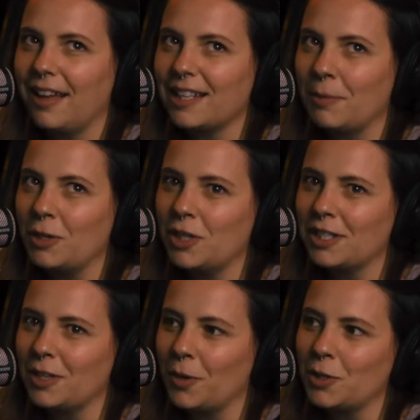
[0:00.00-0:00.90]
as much as
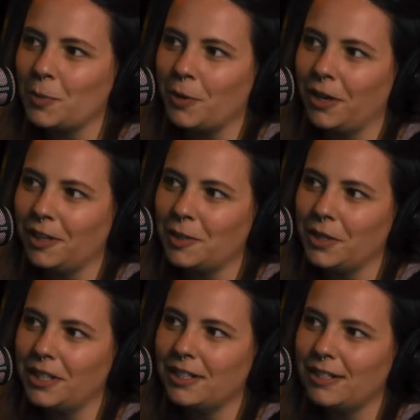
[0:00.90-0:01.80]
the original product
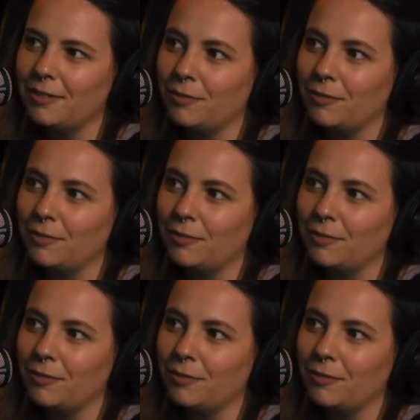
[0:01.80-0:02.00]
was